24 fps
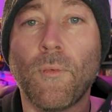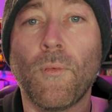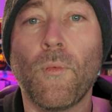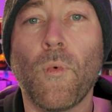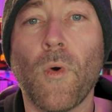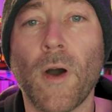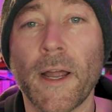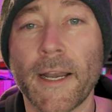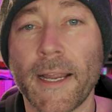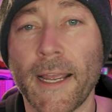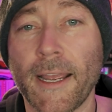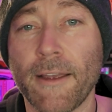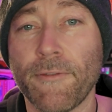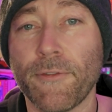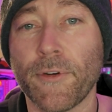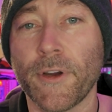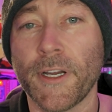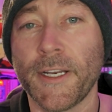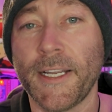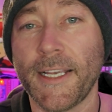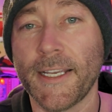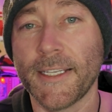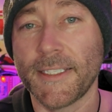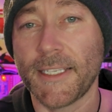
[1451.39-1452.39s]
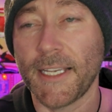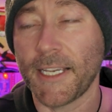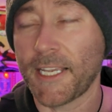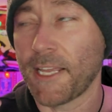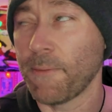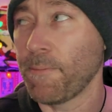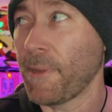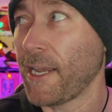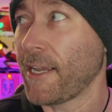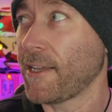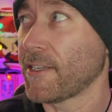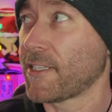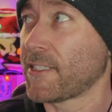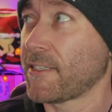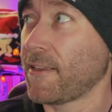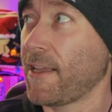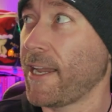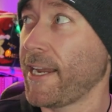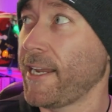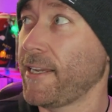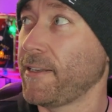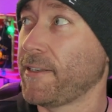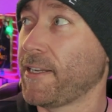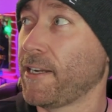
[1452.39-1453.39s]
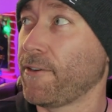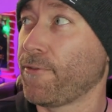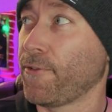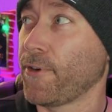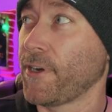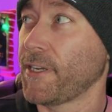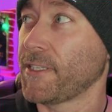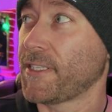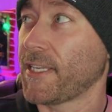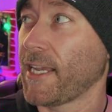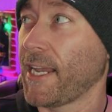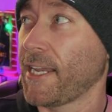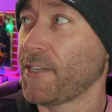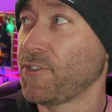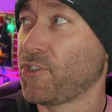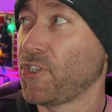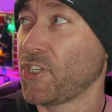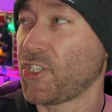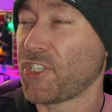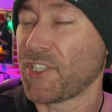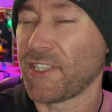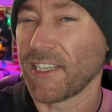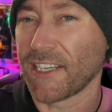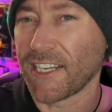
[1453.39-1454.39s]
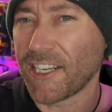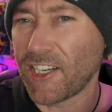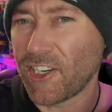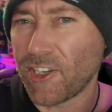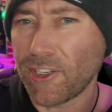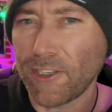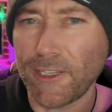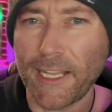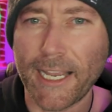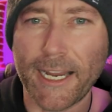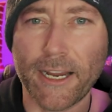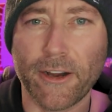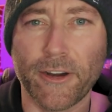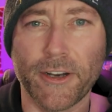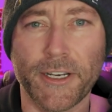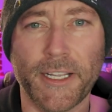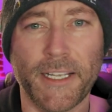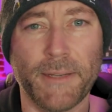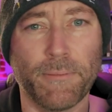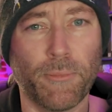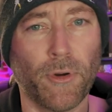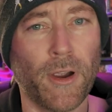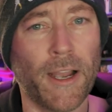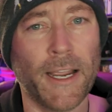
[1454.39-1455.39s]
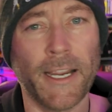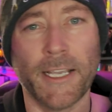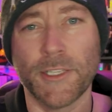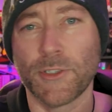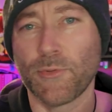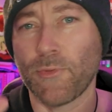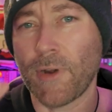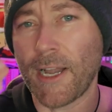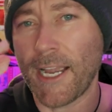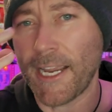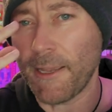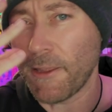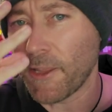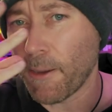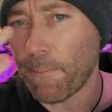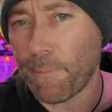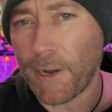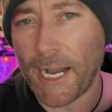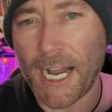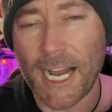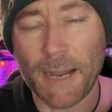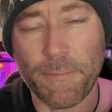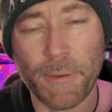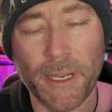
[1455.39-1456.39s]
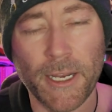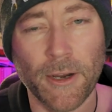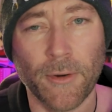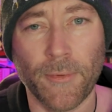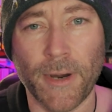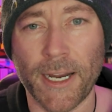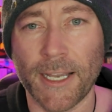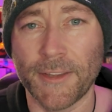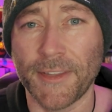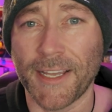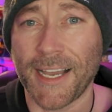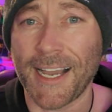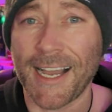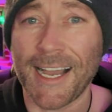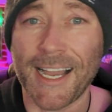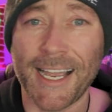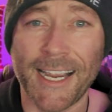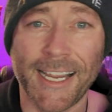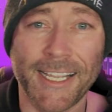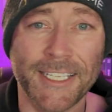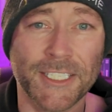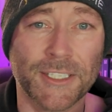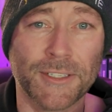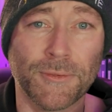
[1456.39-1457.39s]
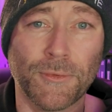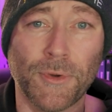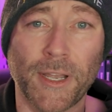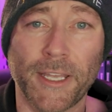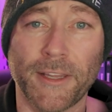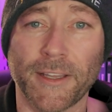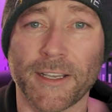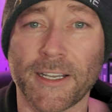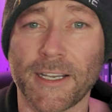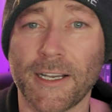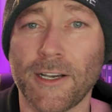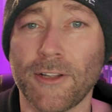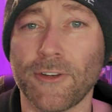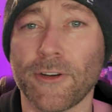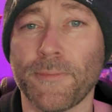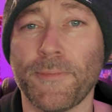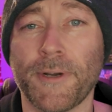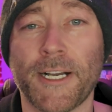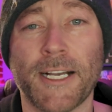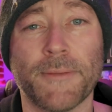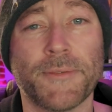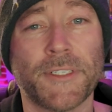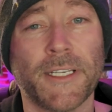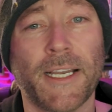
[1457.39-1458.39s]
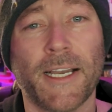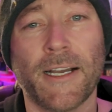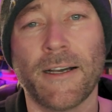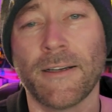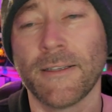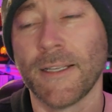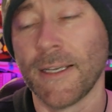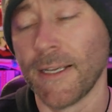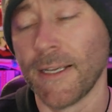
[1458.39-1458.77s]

Whatever it is, it can make a slight difference. And just the clarity, Brian's right. The popping around the eyes, the way the color pops out.